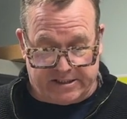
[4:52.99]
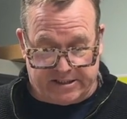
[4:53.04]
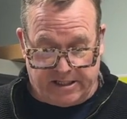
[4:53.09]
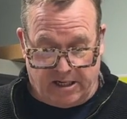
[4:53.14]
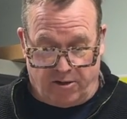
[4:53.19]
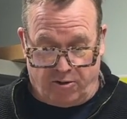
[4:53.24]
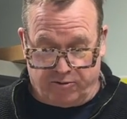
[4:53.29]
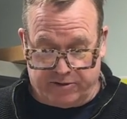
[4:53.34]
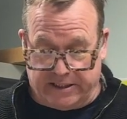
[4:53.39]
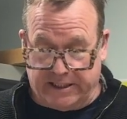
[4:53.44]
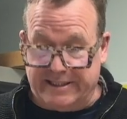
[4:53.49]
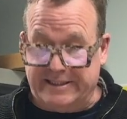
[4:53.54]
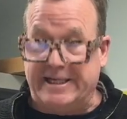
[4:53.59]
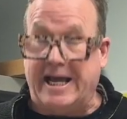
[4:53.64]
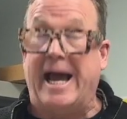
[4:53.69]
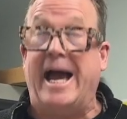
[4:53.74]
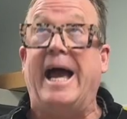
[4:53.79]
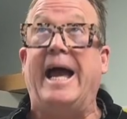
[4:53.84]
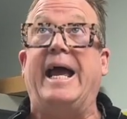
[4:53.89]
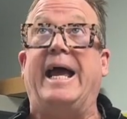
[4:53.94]
So
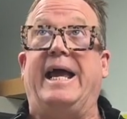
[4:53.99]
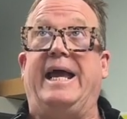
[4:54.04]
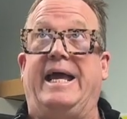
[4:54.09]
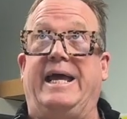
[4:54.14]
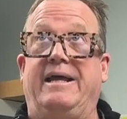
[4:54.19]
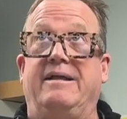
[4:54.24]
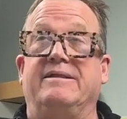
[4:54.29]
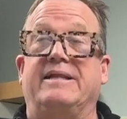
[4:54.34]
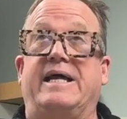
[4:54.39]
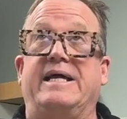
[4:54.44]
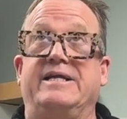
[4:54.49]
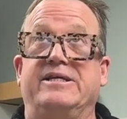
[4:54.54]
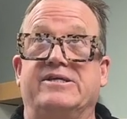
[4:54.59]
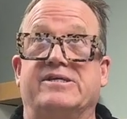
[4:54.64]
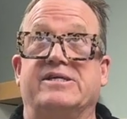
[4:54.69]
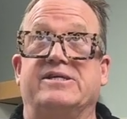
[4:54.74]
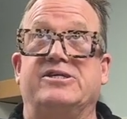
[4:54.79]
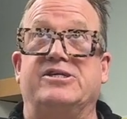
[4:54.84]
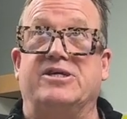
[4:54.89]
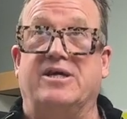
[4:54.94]
today,
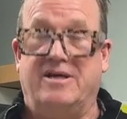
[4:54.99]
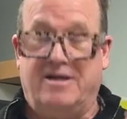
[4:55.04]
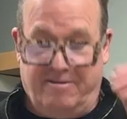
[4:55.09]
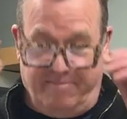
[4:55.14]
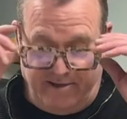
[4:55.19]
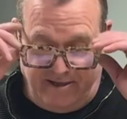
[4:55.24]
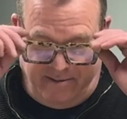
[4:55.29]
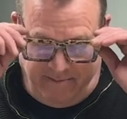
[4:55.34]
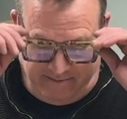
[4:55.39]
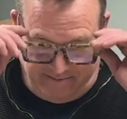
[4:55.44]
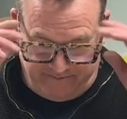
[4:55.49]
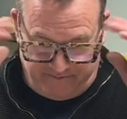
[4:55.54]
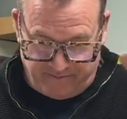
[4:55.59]
ladies and gentlemen,